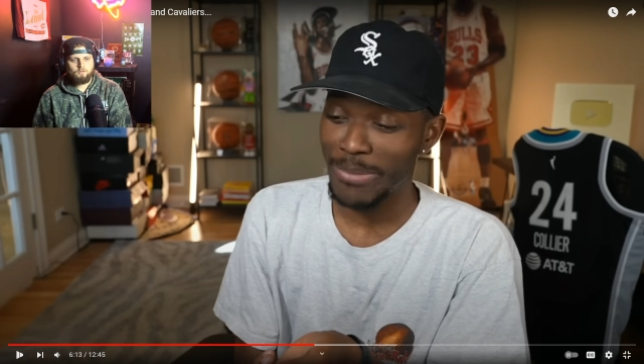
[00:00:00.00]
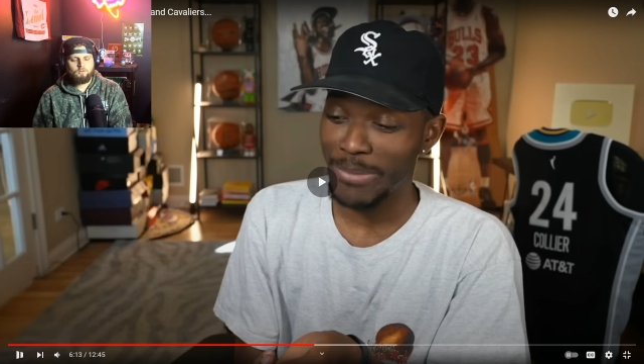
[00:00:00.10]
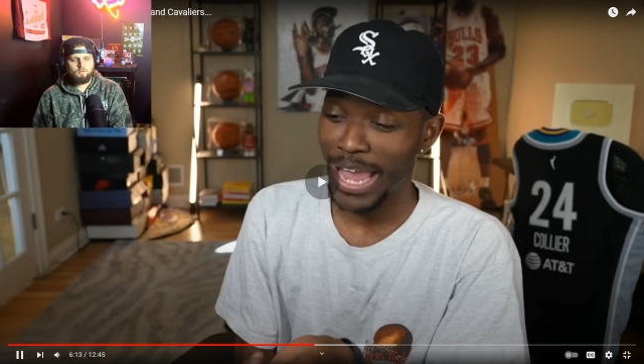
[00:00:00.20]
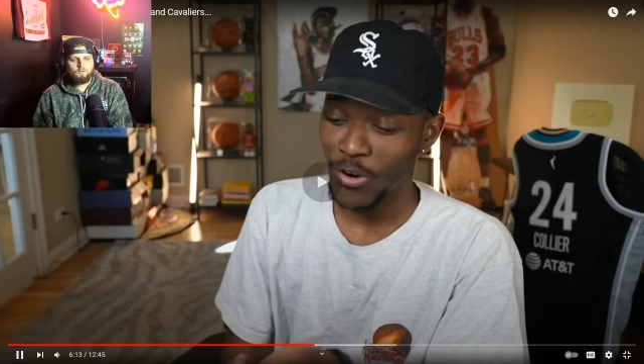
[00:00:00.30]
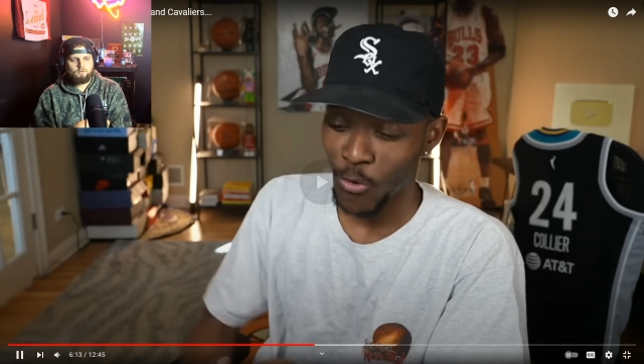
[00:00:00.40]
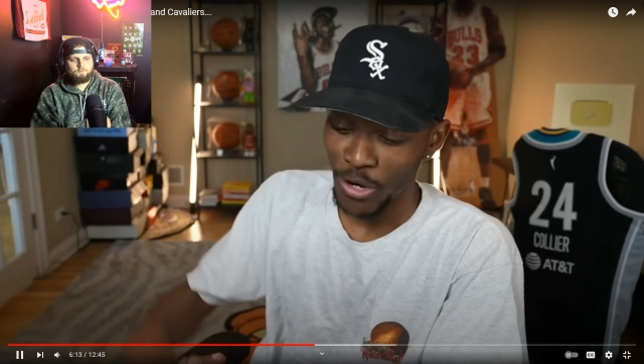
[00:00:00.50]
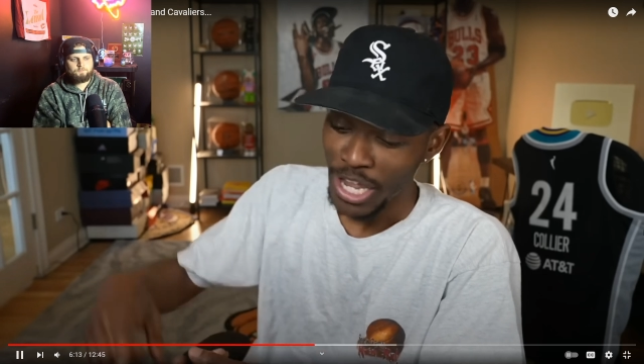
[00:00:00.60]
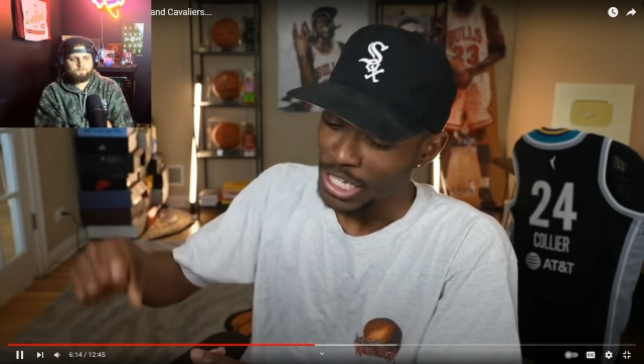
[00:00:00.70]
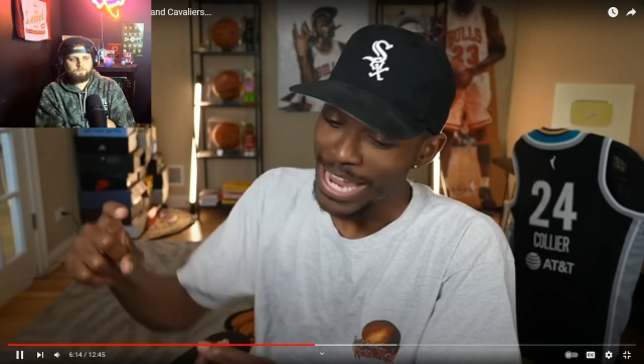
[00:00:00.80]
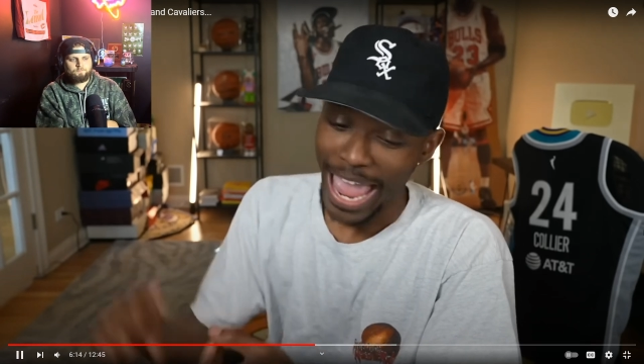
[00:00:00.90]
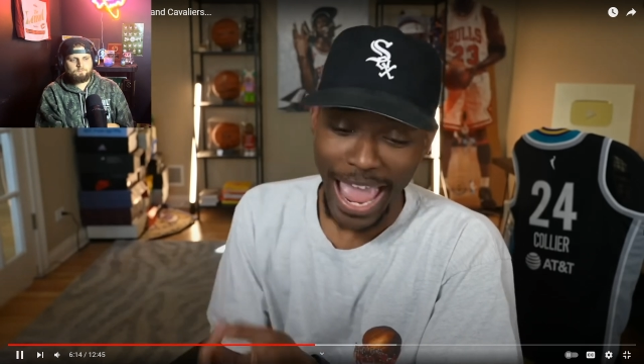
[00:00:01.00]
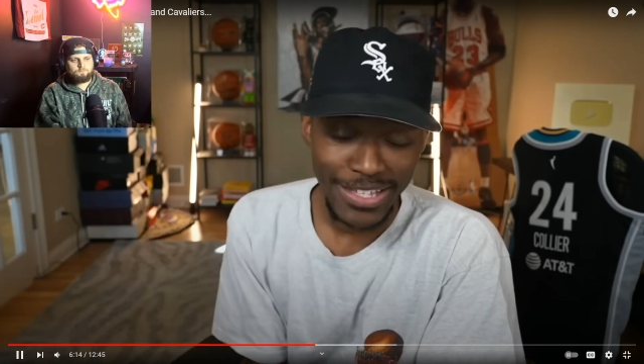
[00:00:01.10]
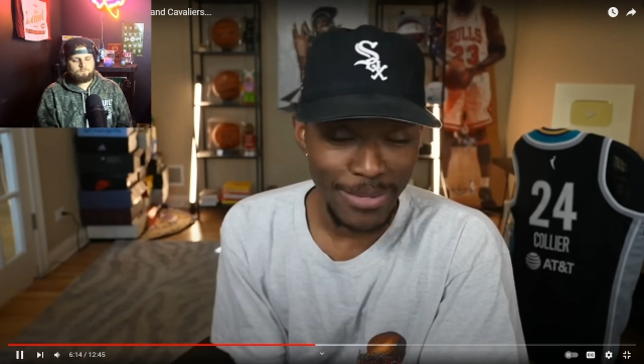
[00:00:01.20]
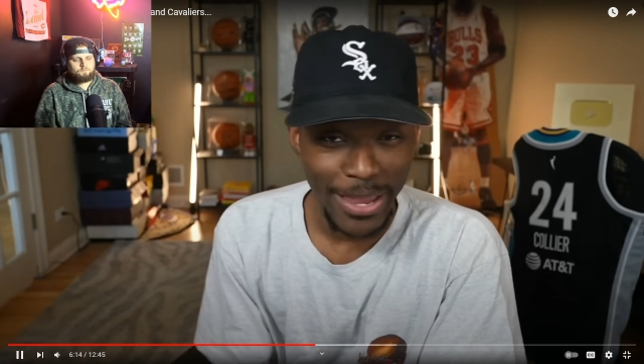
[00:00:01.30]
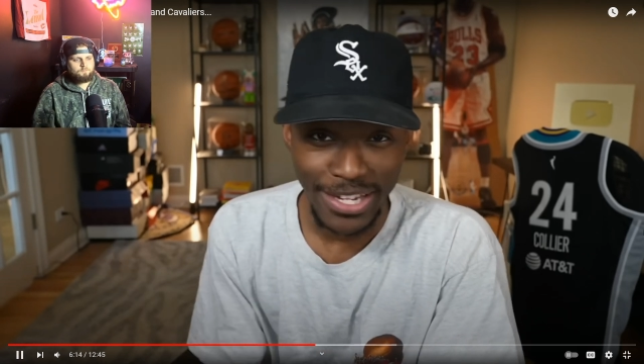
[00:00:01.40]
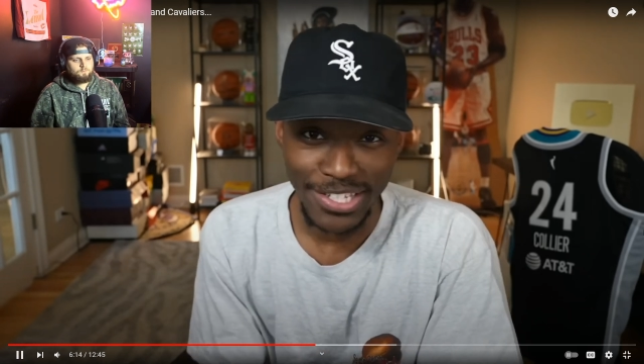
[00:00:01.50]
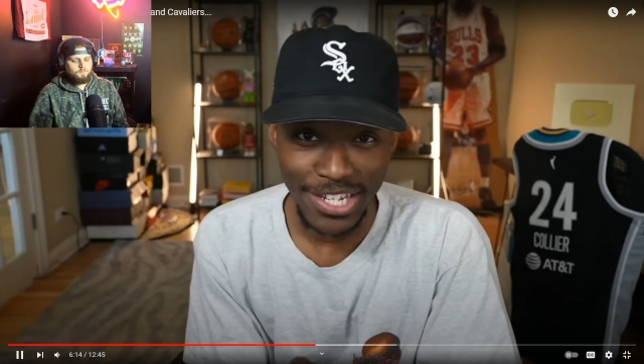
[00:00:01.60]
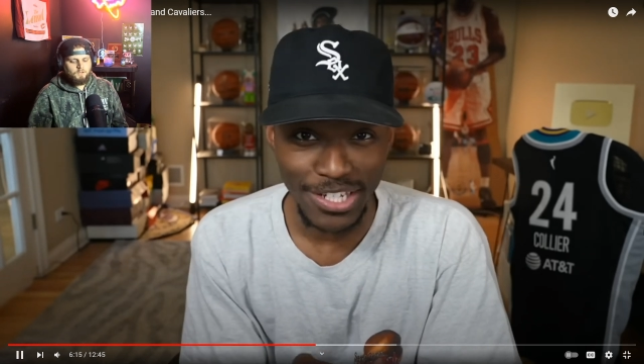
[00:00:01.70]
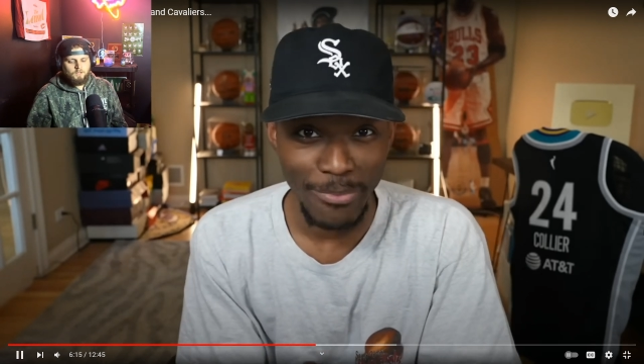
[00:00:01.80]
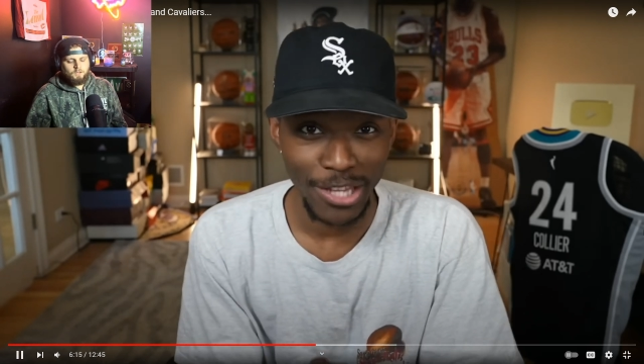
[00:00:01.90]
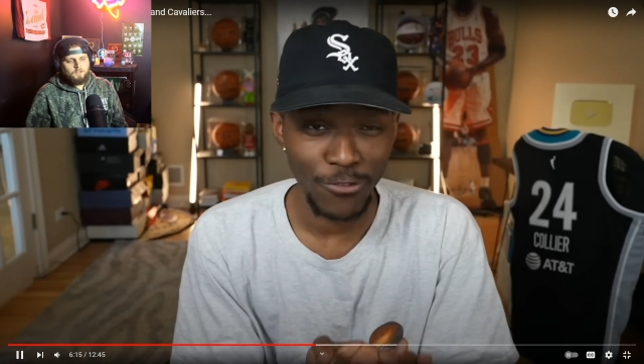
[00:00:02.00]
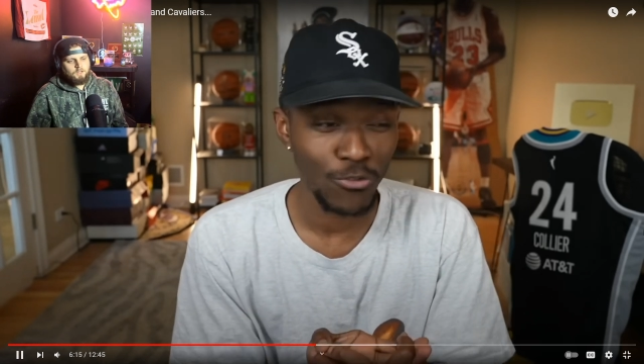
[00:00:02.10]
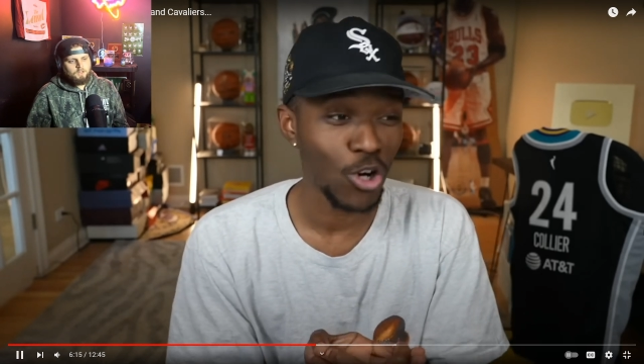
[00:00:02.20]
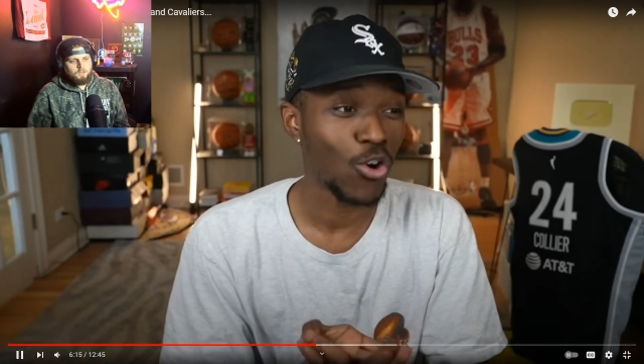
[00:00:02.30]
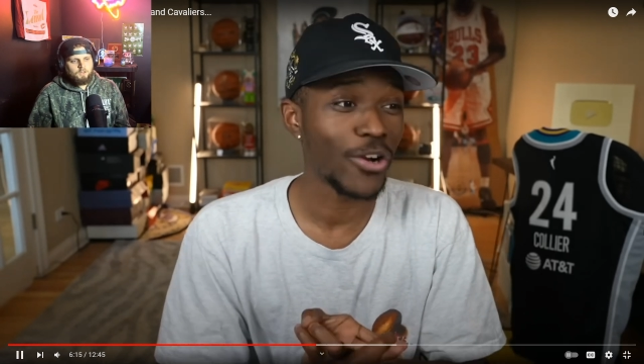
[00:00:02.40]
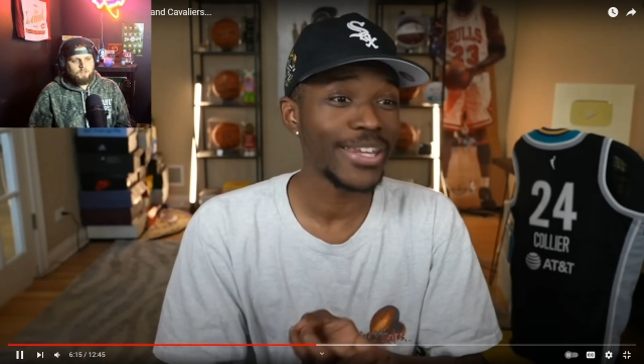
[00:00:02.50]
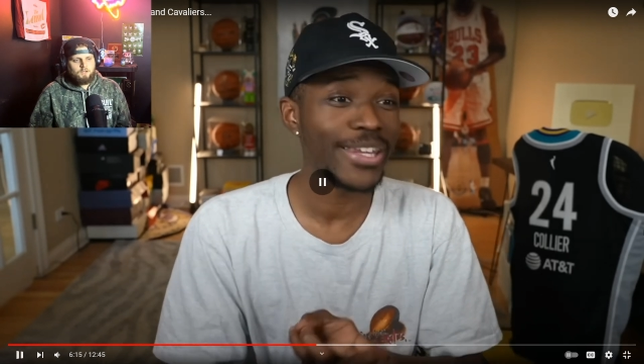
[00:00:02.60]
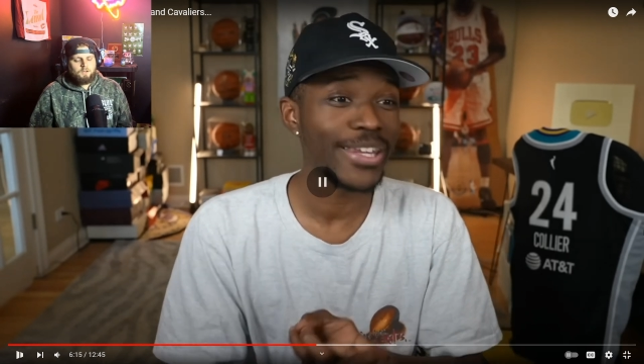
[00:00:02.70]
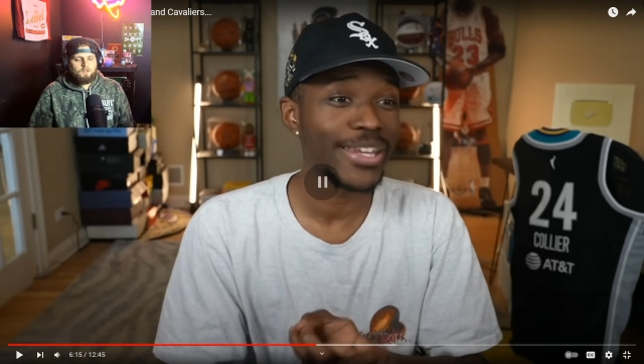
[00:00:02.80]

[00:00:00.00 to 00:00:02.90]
A backcourt. You had to make a decision about the frontcourt.